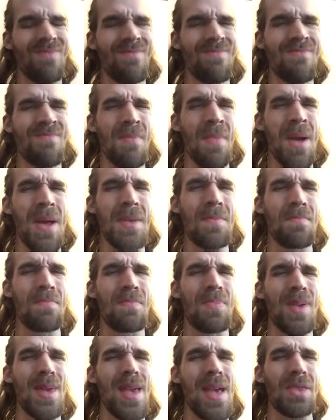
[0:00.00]

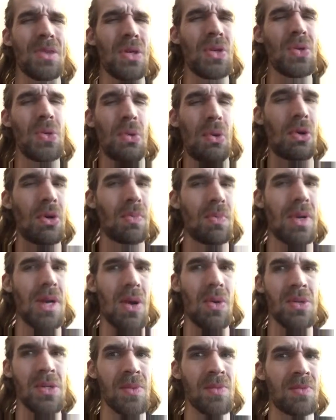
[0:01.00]
might be at the door, but
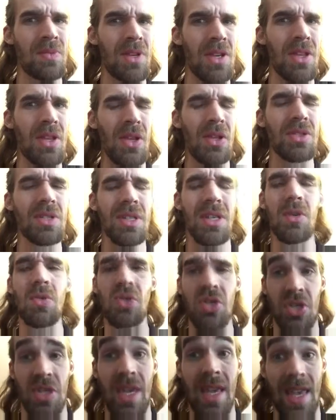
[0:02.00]
I wasn't. It looks like it
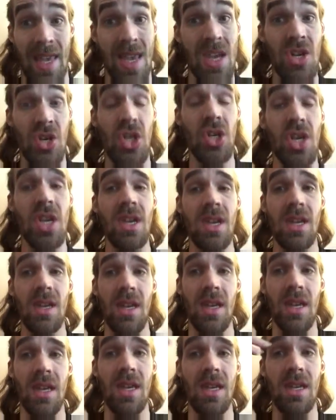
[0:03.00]
was just she,
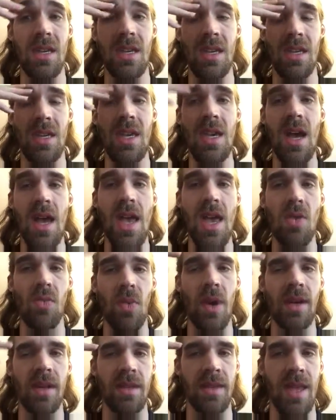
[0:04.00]
like, he got hit
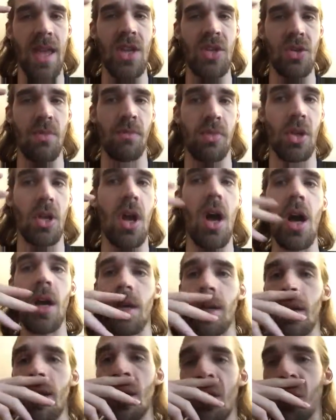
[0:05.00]
right on the engine
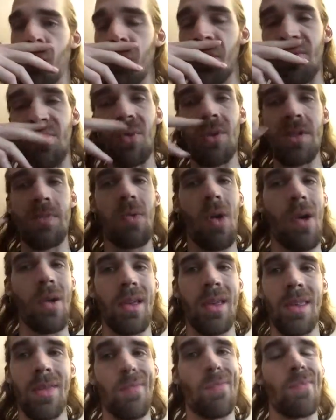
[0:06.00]
block, which was
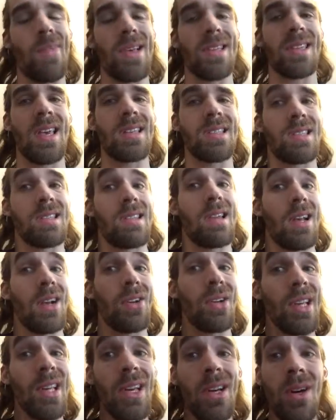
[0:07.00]
probably the best case
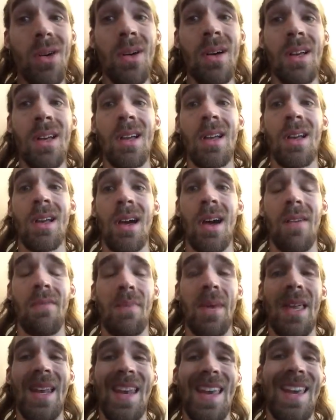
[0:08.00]
scenario
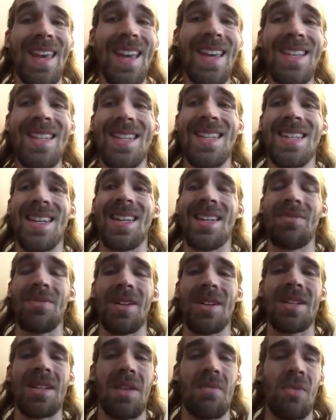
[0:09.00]
of being hit and
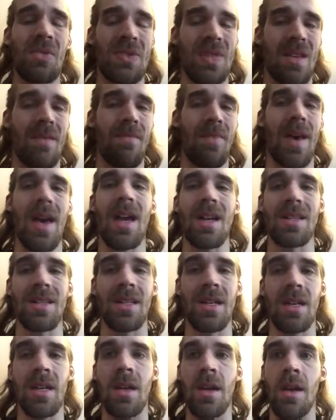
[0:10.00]
where to take most
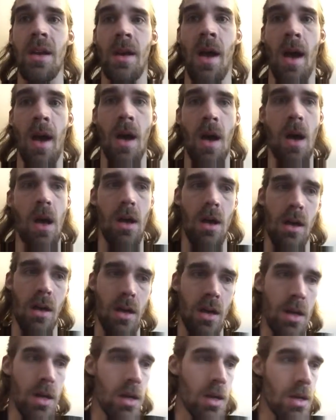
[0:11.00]
impact. But
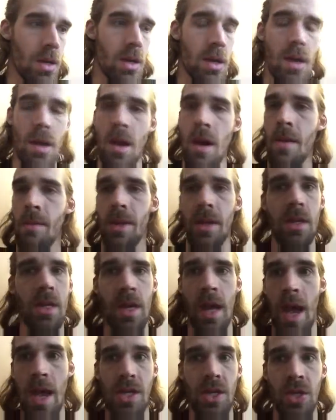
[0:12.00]

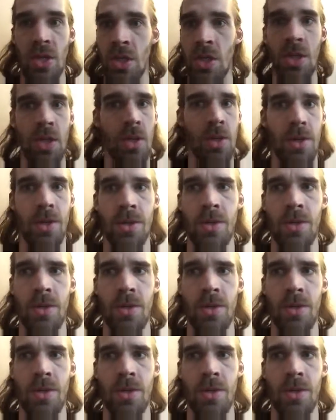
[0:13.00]
then I just,